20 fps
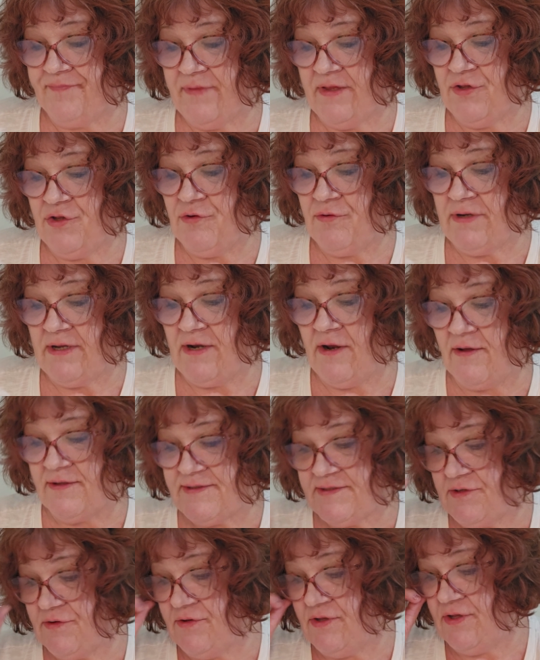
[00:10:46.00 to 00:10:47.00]
you can
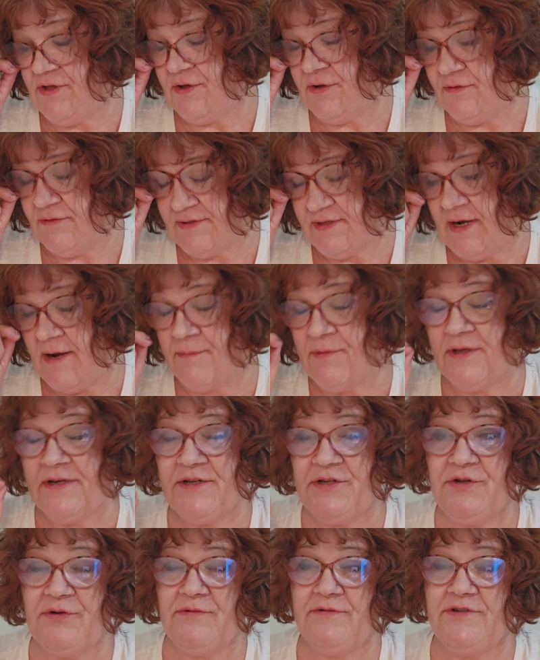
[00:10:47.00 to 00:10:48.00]
also use, and I'm going
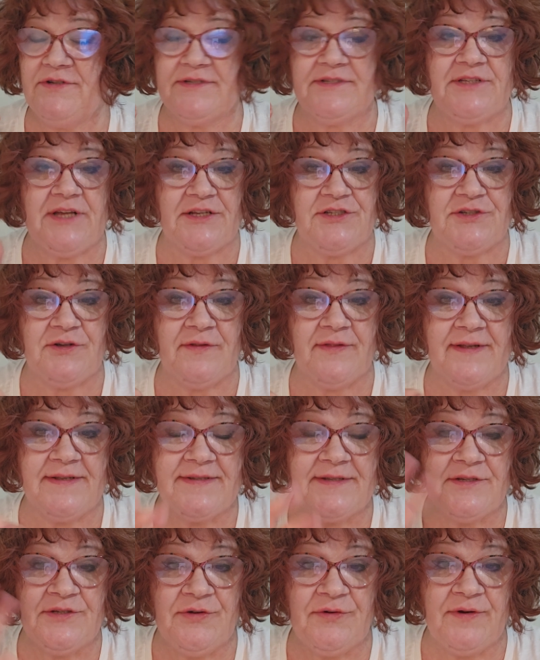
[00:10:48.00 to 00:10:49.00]
to just touch on this
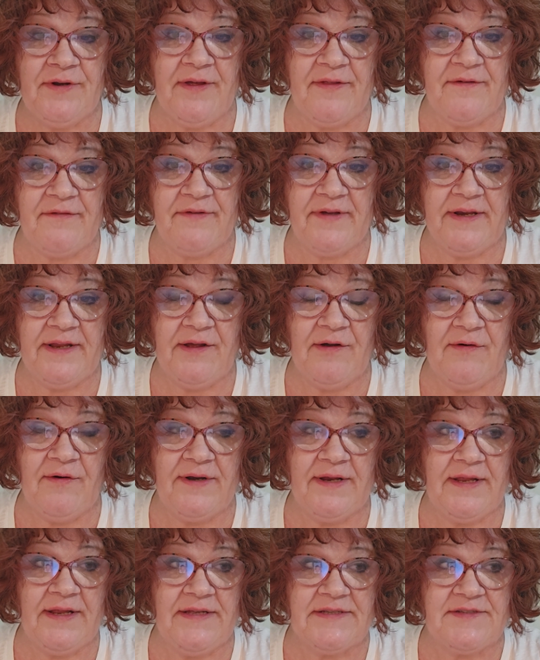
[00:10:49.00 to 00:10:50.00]
and do another video on
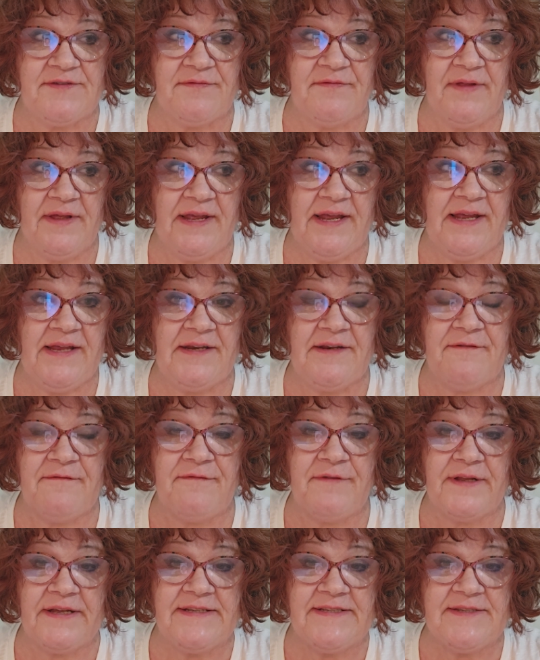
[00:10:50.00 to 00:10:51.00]
it, is heated
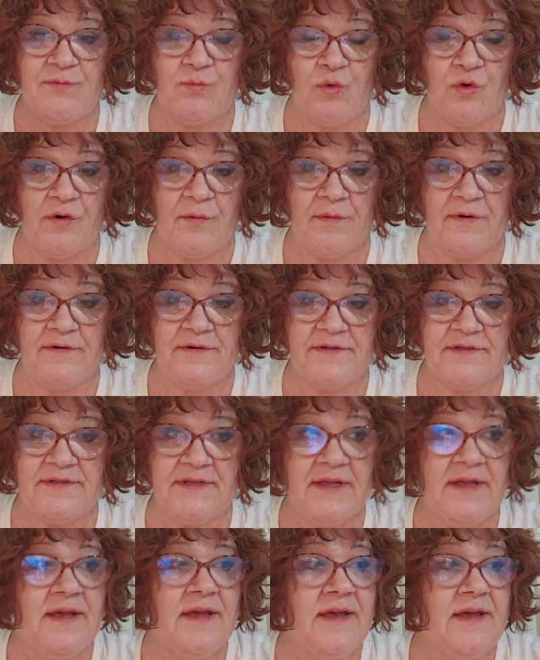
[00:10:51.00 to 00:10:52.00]
fleece warmers.
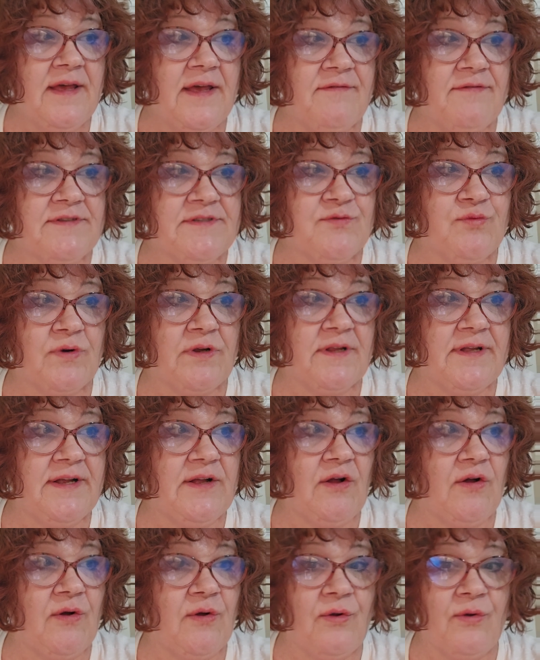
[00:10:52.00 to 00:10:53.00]
If it's really
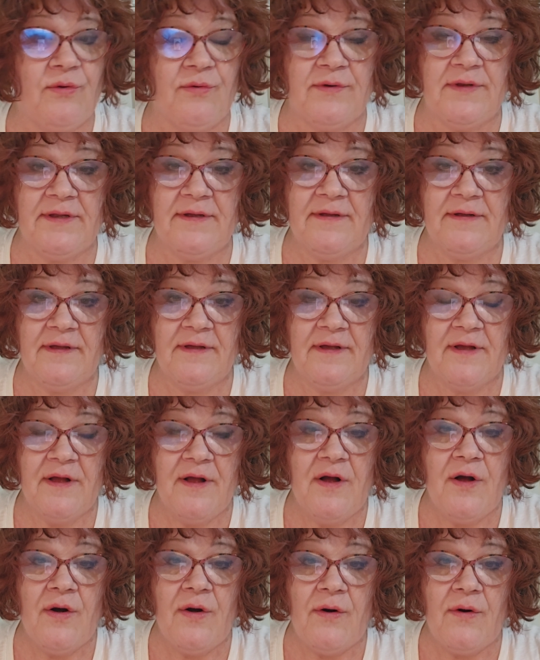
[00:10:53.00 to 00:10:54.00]
cold
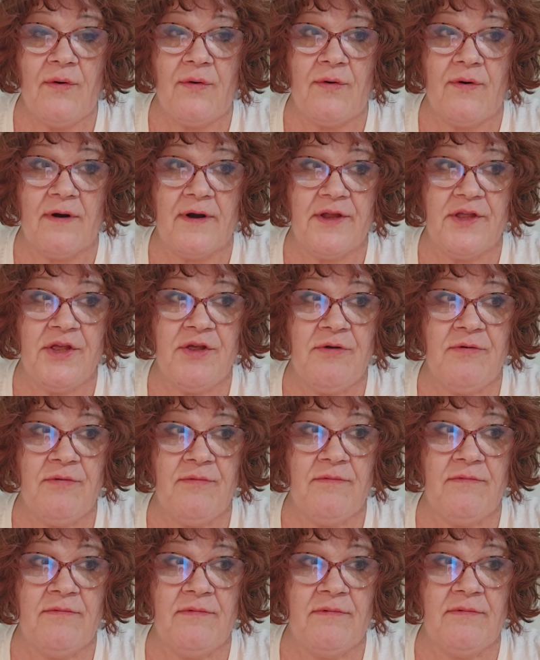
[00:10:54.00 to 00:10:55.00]
or you
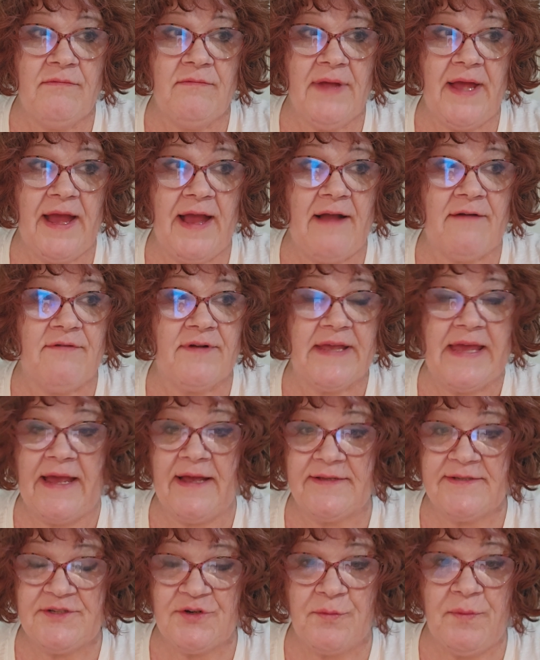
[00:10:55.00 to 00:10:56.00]
have a
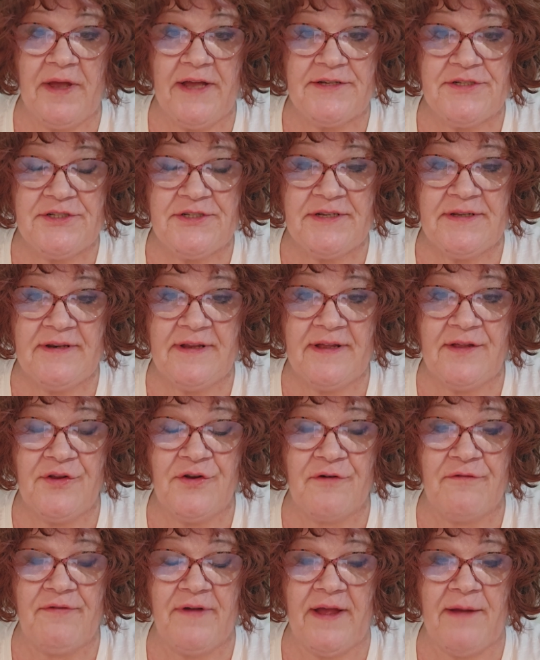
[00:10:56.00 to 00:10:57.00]
cancer patient in
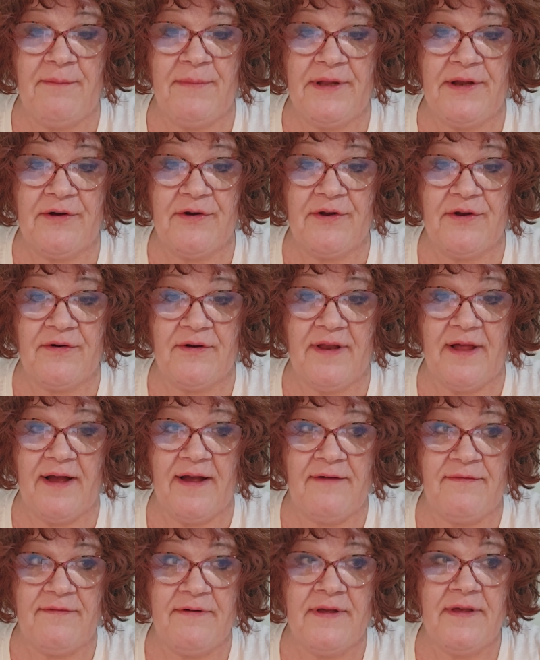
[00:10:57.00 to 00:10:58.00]
your family or your
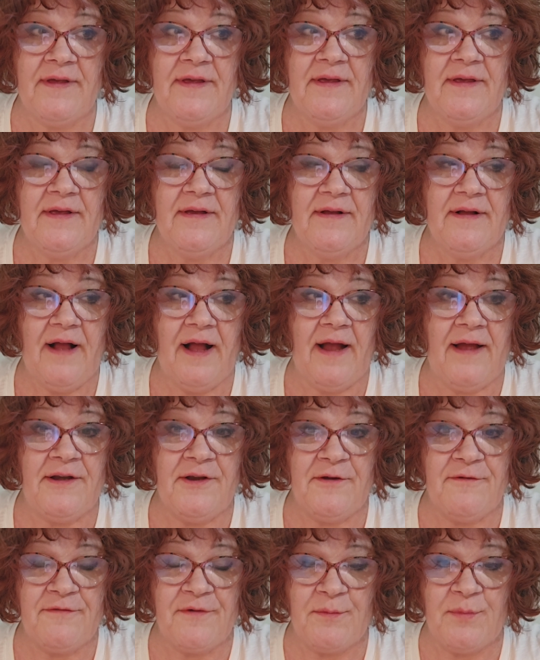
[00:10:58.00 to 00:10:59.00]
life, I
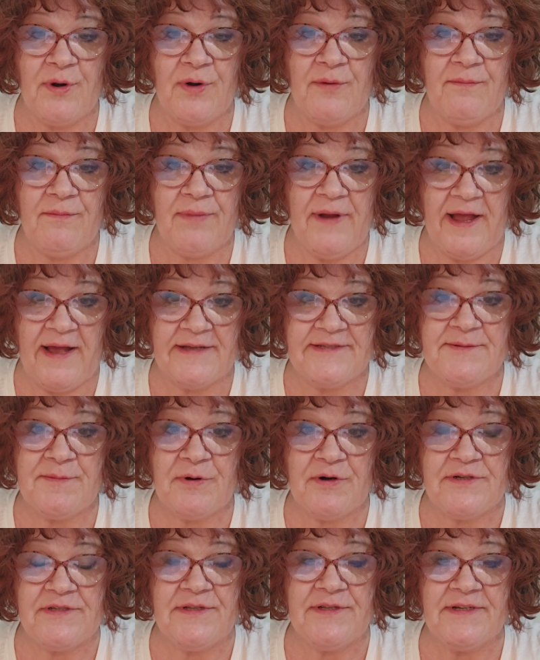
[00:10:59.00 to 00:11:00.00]
know from past
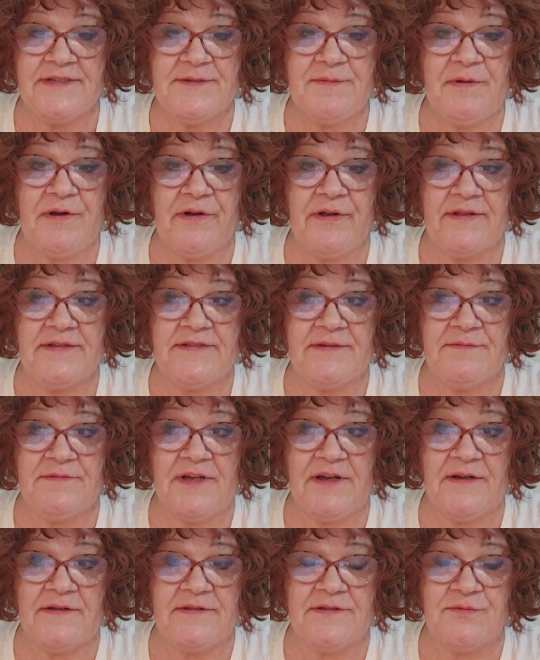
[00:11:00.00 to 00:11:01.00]
personal experience,
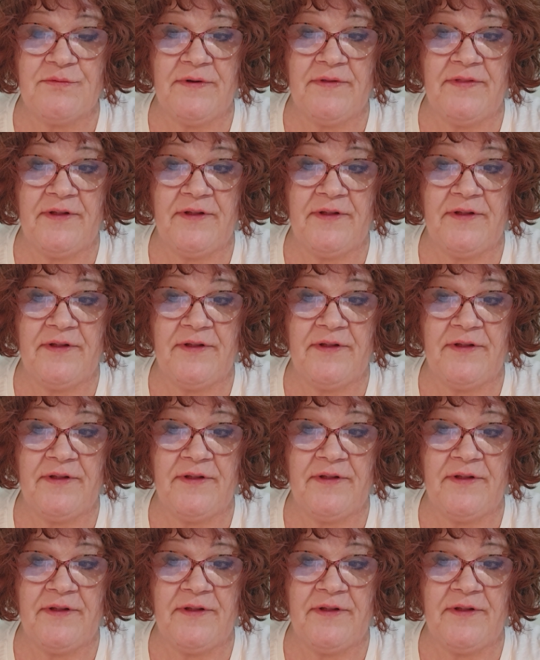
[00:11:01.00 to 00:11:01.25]
sometimes when